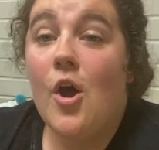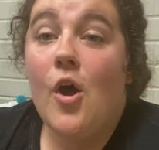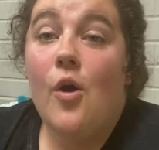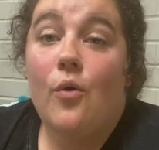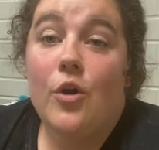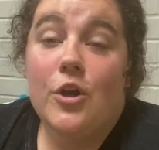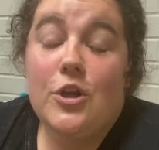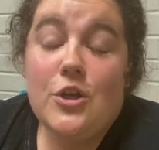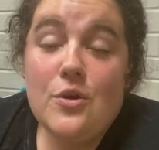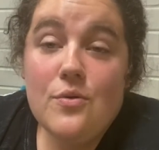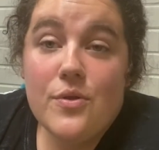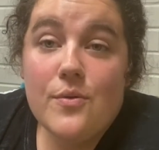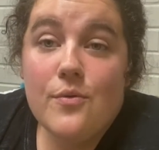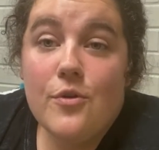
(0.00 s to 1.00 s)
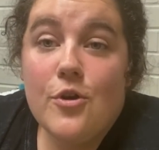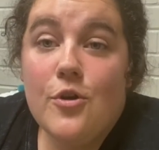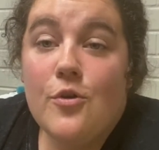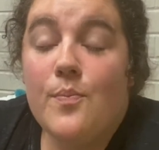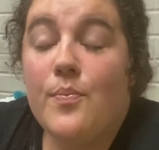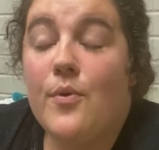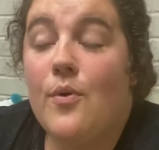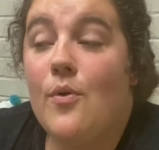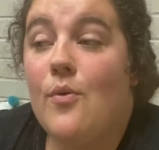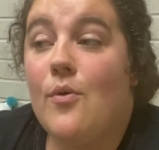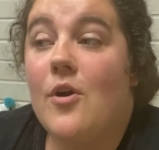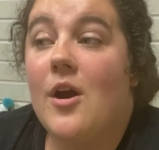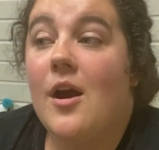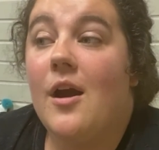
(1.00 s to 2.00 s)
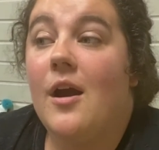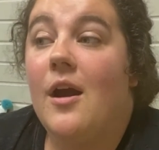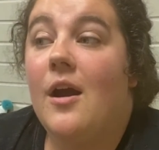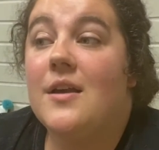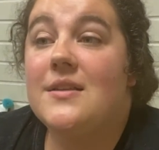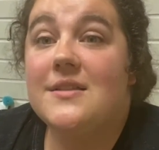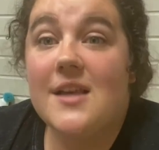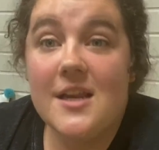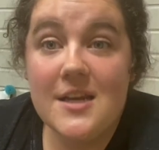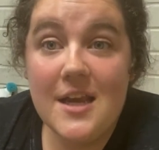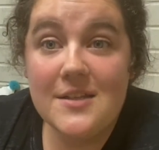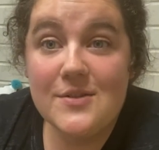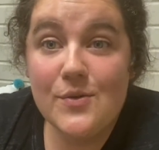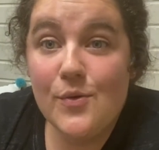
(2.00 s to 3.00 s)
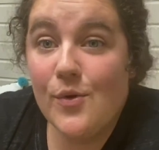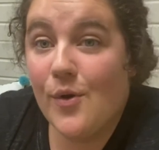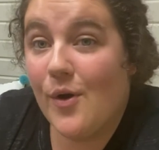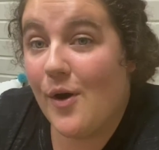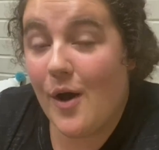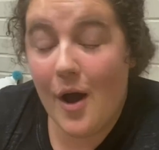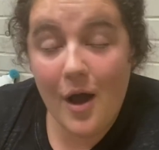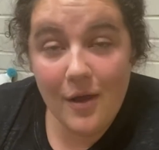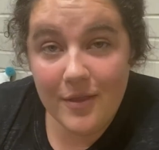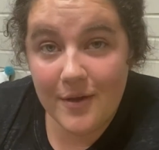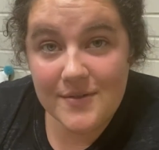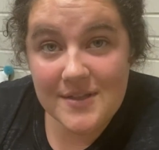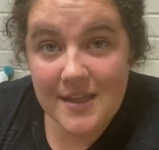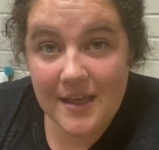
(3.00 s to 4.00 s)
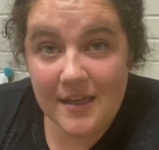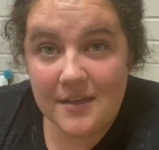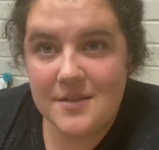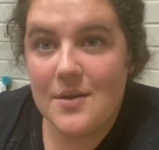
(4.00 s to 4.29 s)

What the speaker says: or youth group or Sunday school, all those things,